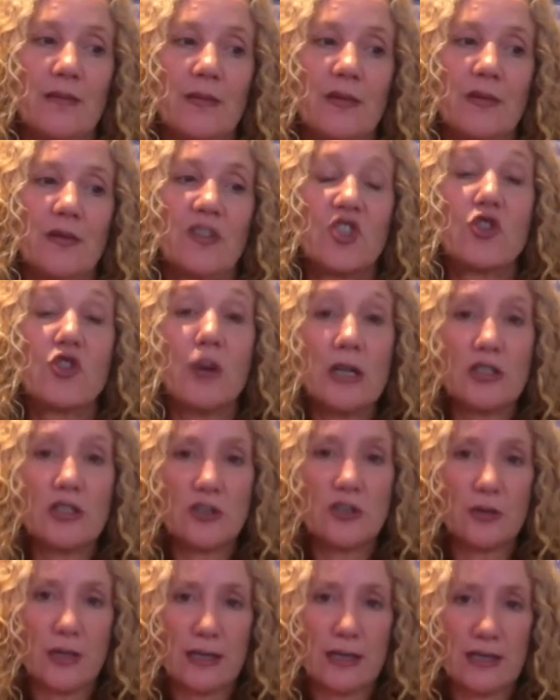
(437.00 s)

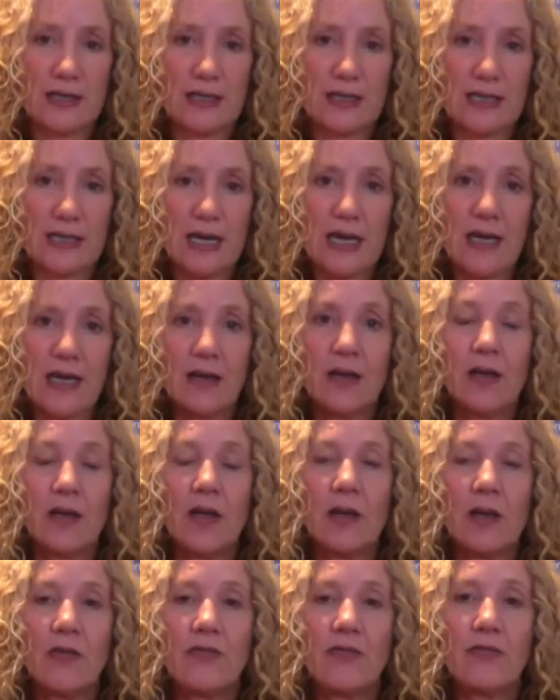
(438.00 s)
structure, let's say,
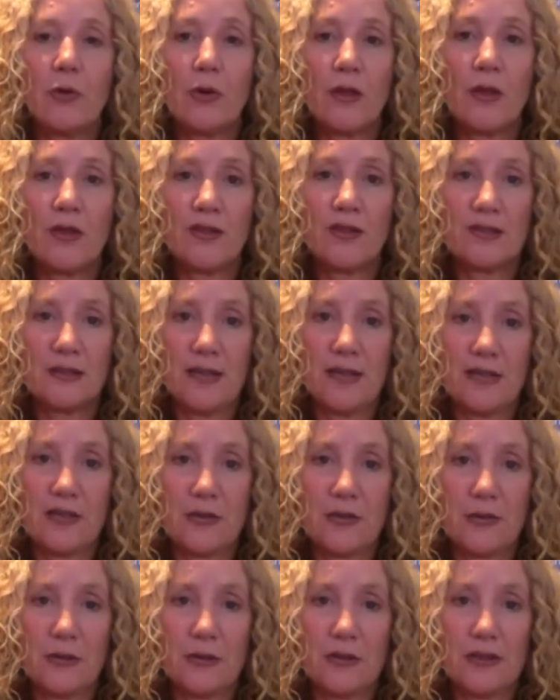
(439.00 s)
for this
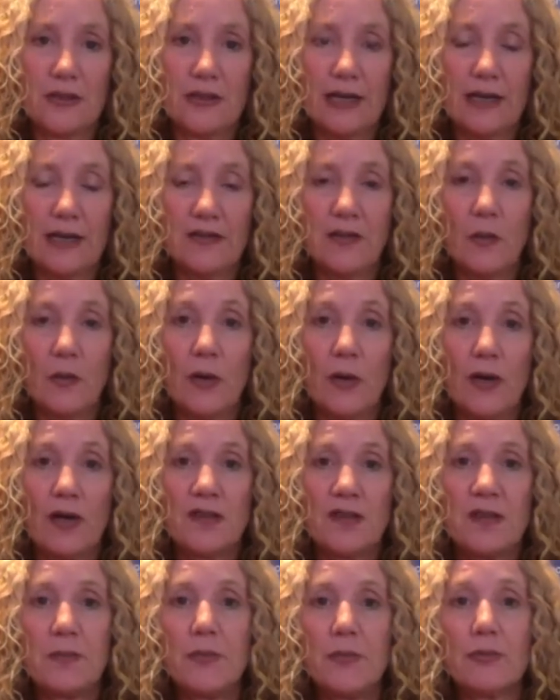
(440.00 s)
electoral delay. So
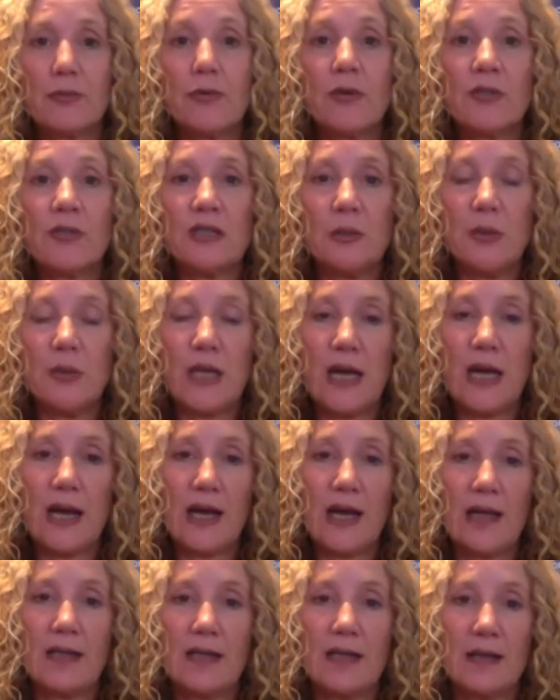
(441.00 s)
whereas in Burundi we
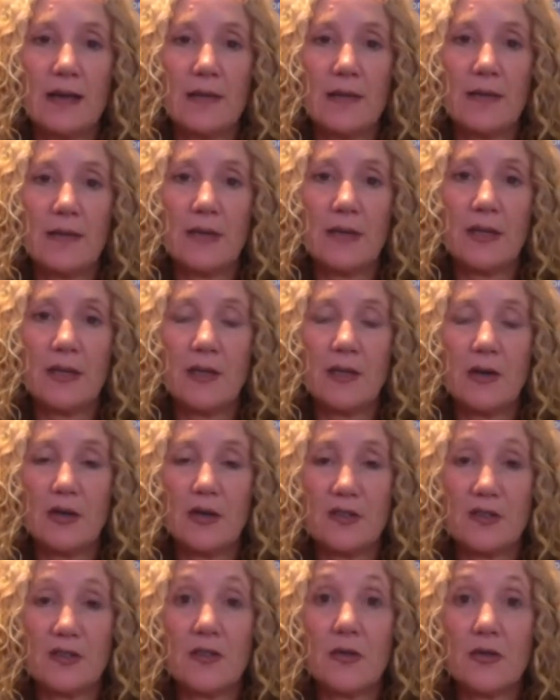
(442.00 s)
had um, the
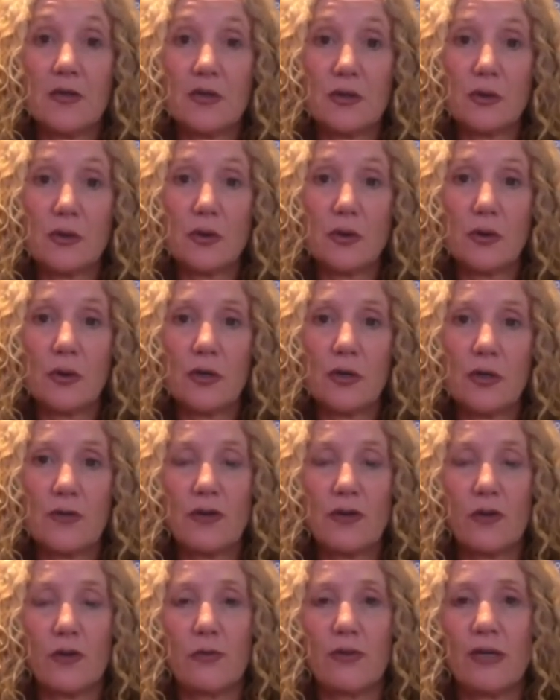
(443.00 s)
Constitutional Court
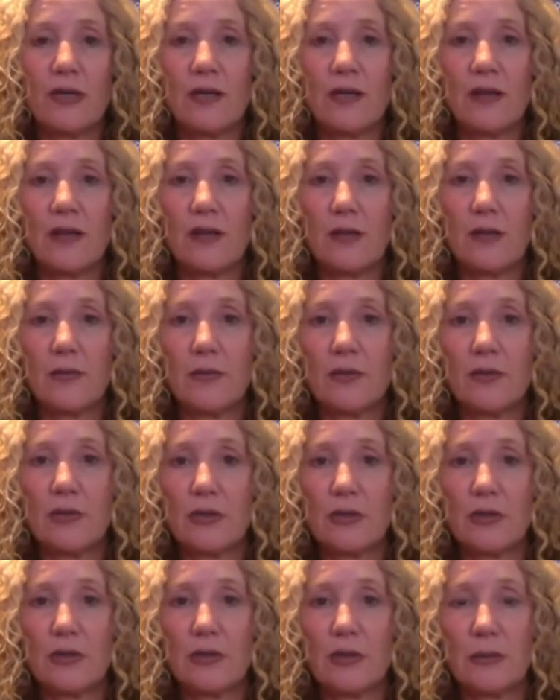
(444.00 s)
interpreting the
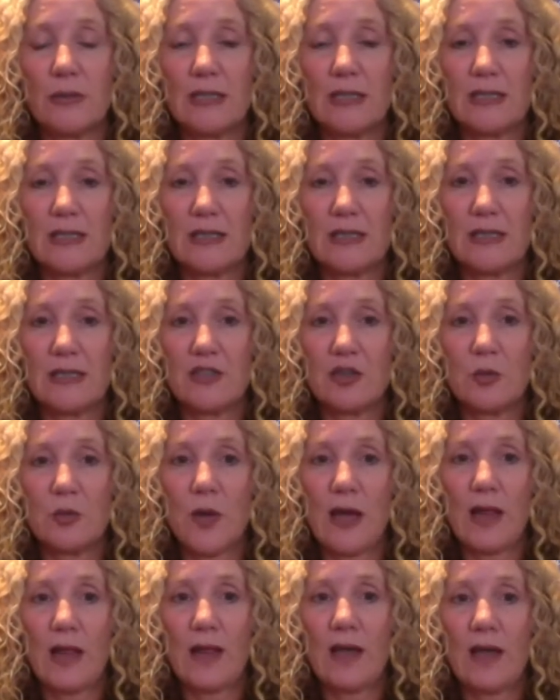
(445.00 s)
Arusha Agreement in such a
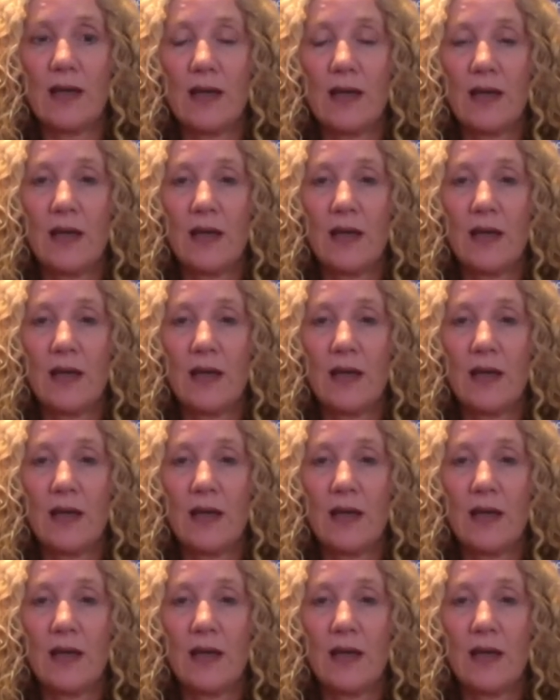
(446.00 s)
way that